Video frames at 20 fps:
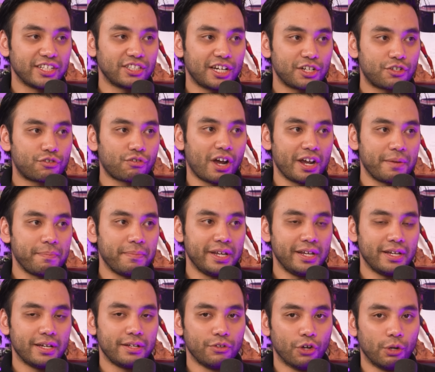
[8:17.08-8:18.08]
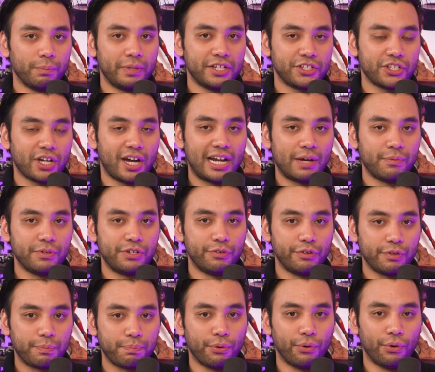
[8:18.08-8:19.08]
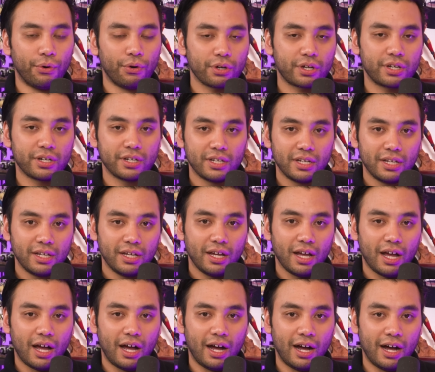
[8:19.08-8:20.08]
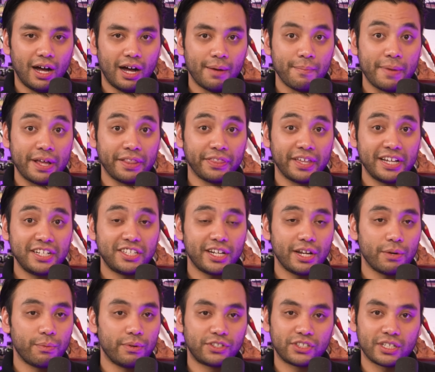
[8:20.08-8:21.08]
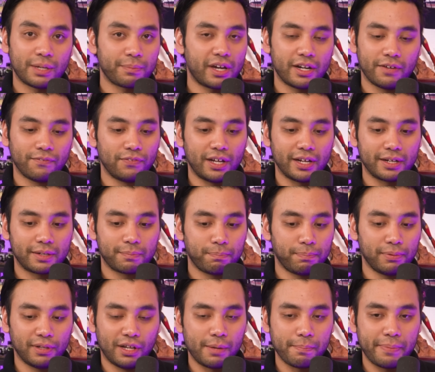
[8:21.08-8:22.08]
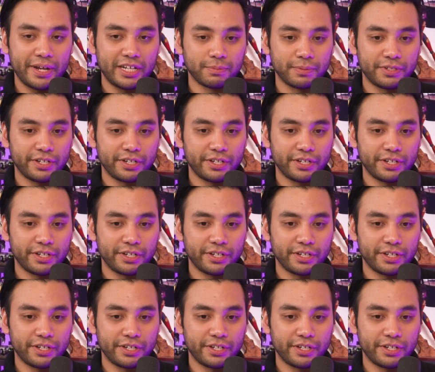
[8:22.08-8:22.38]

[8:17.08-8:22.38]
it's like dried meat. Yeah. Normally in Thailand, we do it with pork. Um, and they did it with some kind of like plant-based